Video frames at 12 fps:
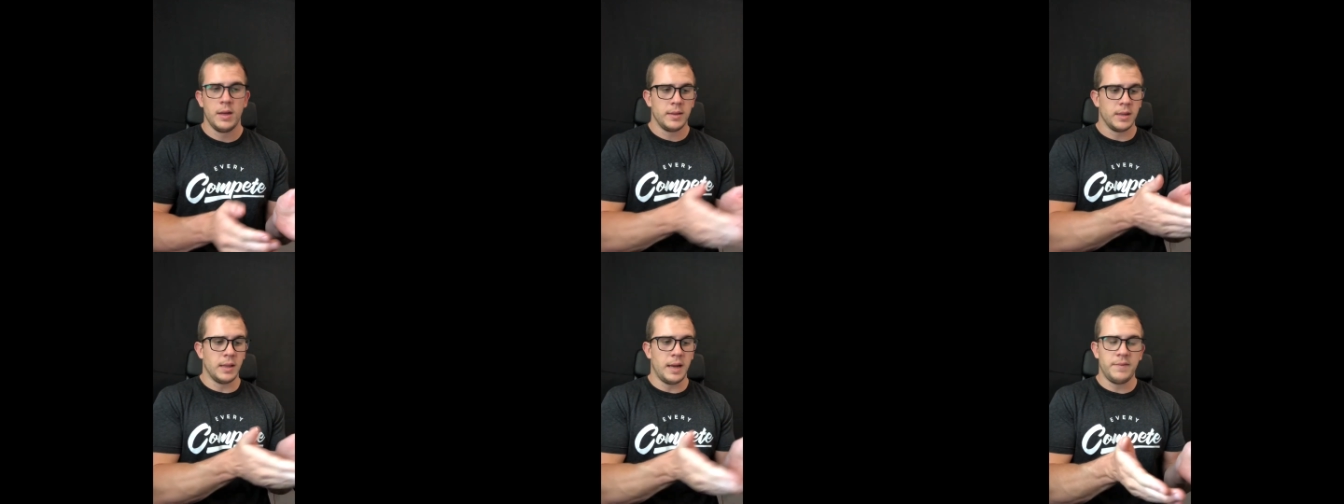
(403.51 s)

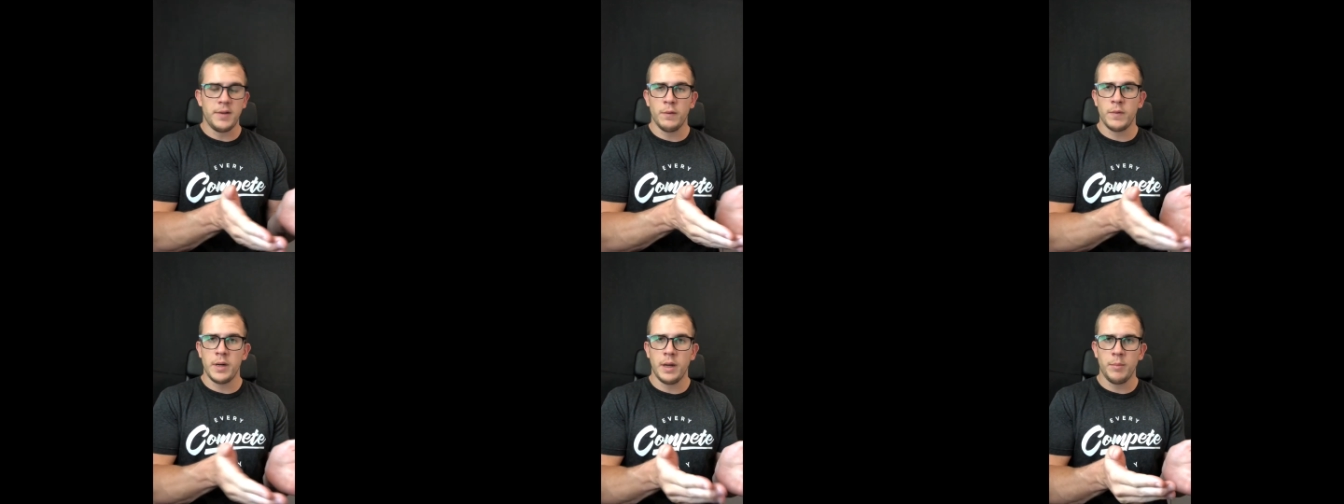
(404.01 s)
The
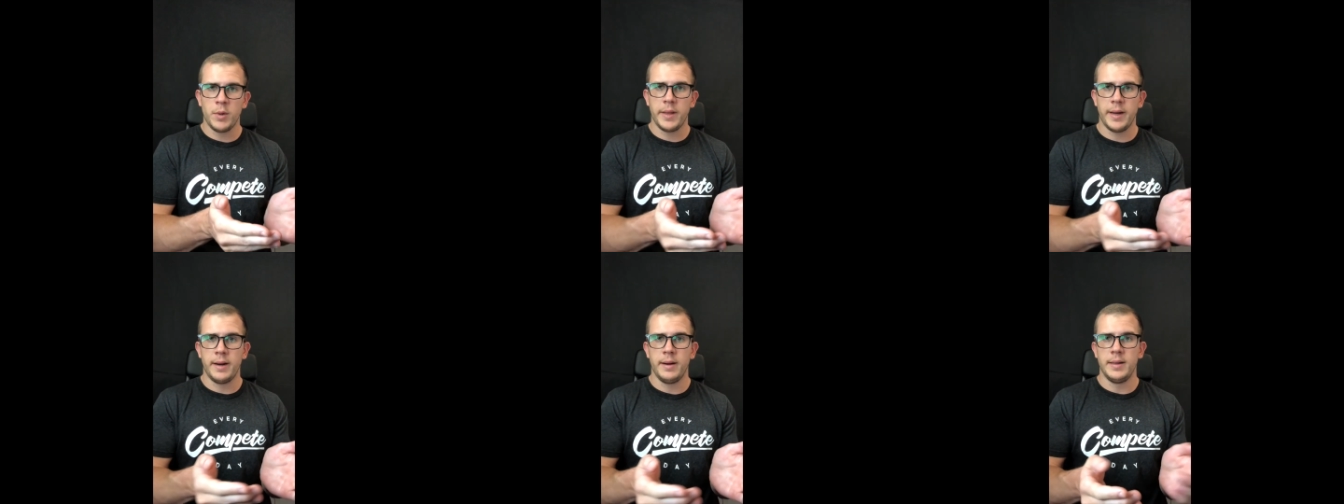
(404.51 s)
leftover number
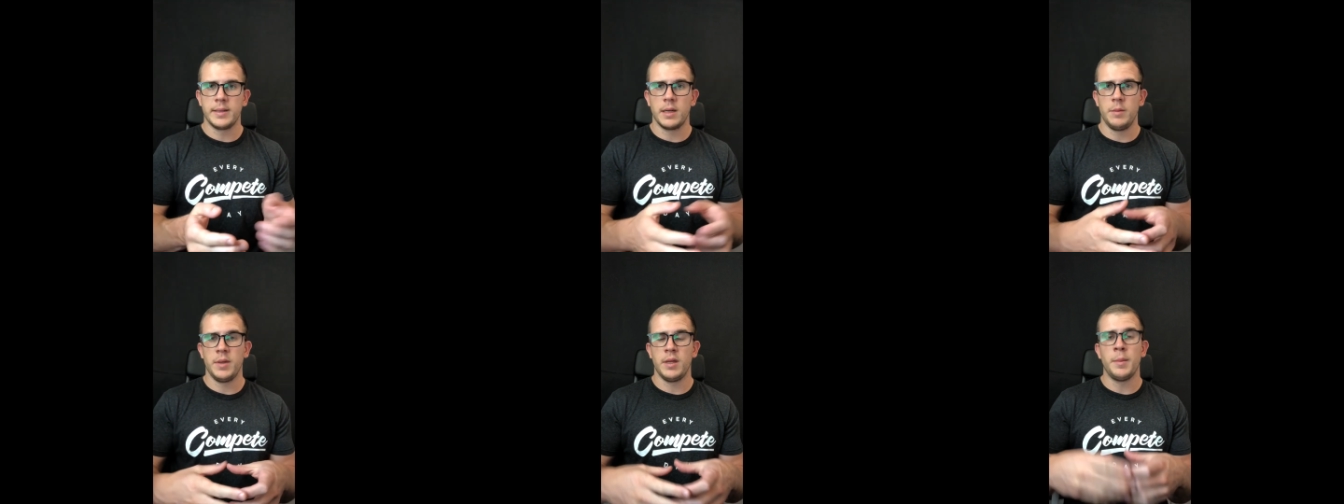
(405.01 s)
there is
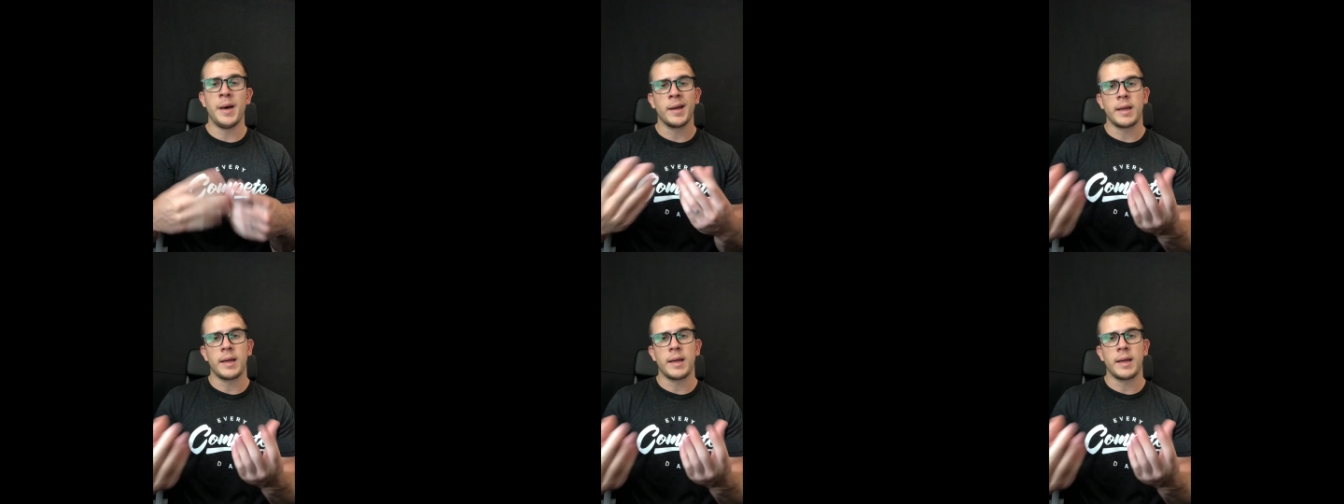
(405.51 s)
going to be the amount